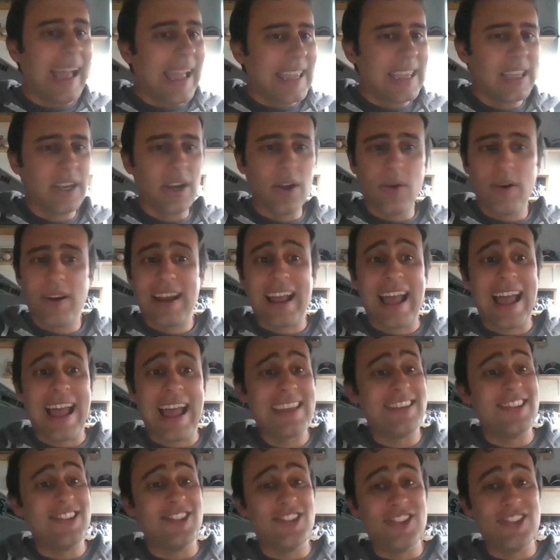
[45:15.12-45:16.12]
You know what?
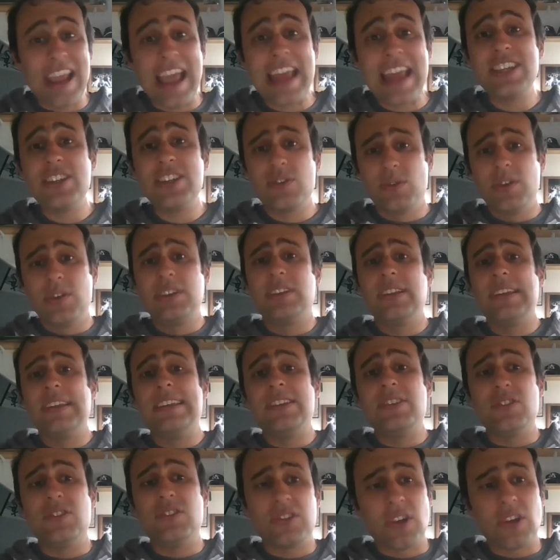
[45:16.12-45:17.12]
I
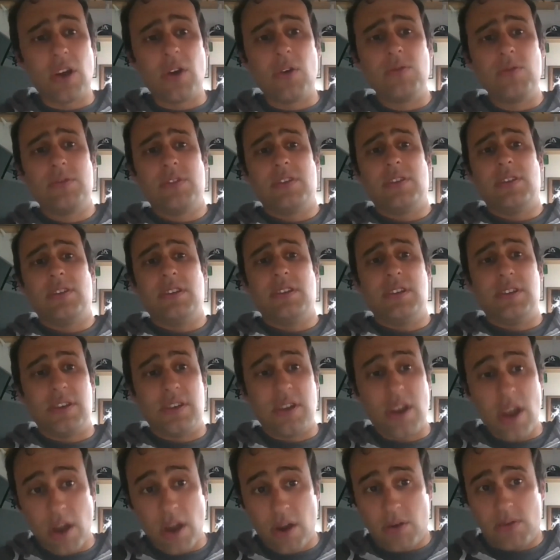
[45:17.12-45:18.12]
genuinely don't
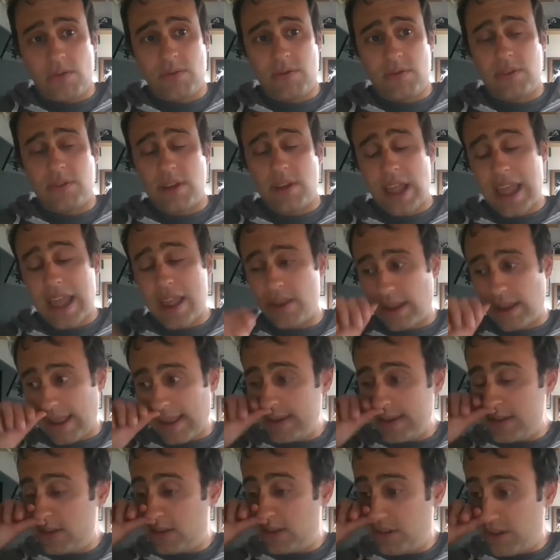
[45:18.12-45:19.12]
know.
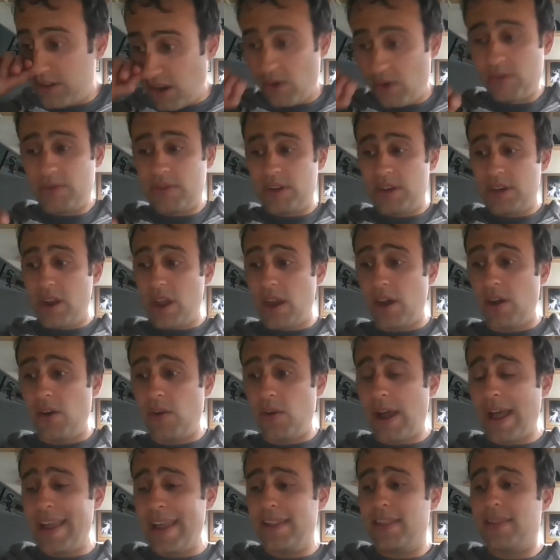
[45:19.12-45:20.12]
I don't know.
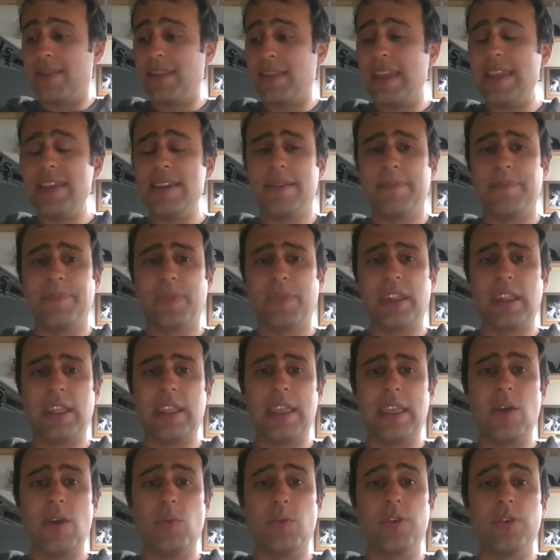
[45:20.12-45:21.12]
I think
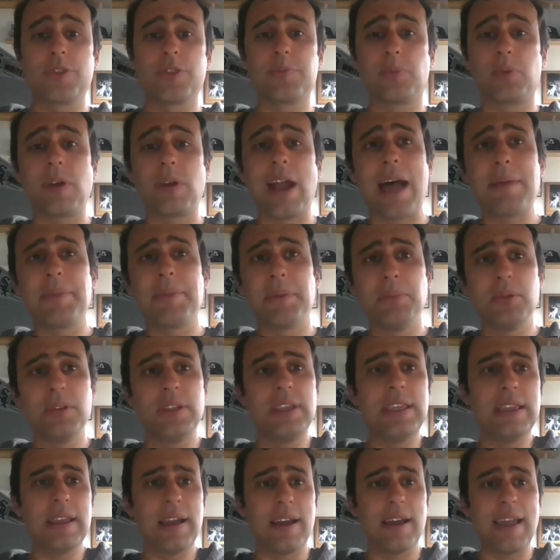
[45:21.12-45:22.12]
it was
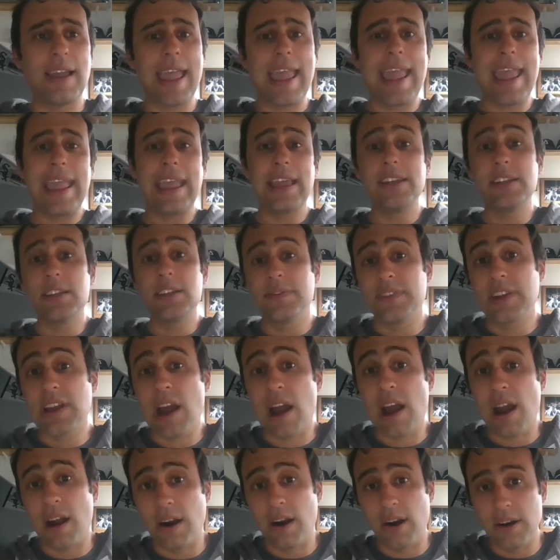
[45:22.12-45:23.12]
probably a hand of
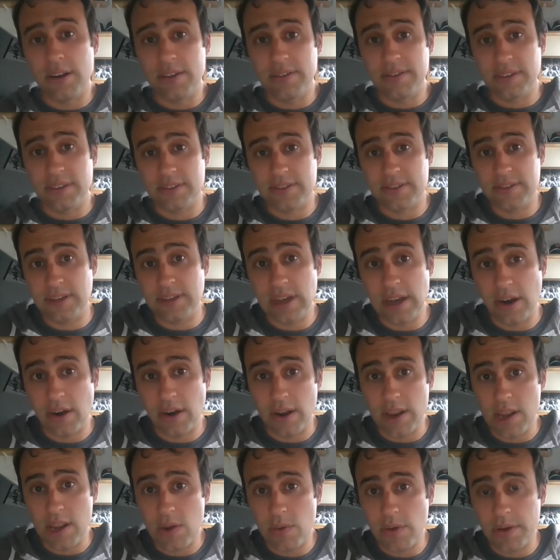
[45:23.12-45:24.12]
cards
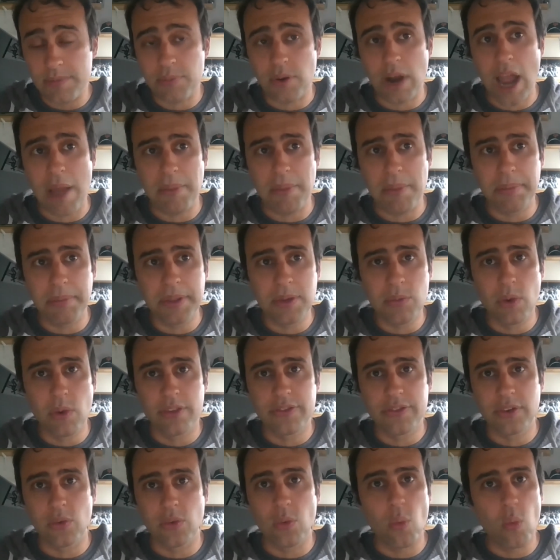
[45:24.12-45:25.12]
scenario. It probably
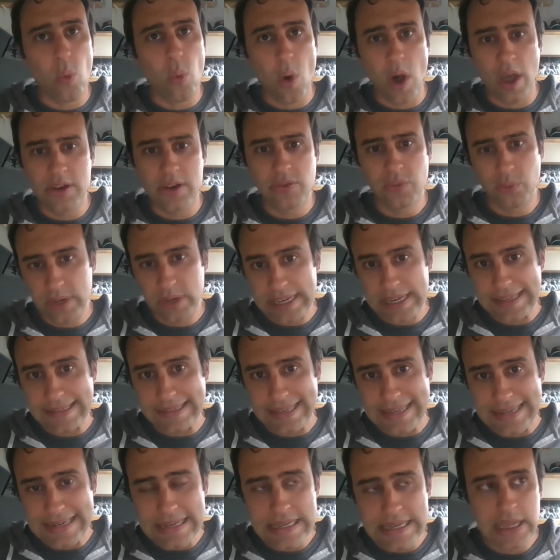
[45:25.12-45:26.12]
wasn't one
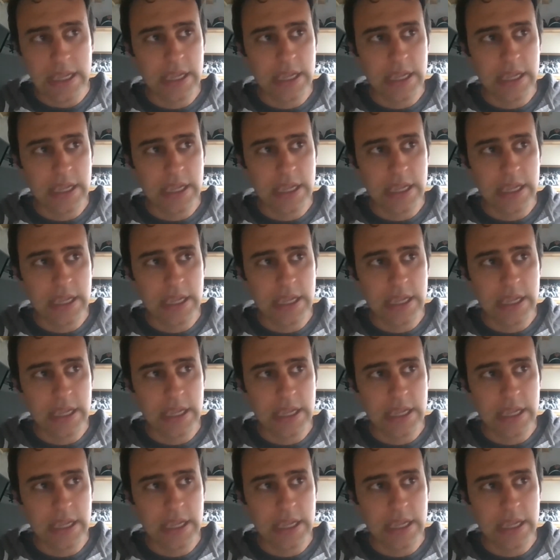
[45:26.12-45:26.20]
reason.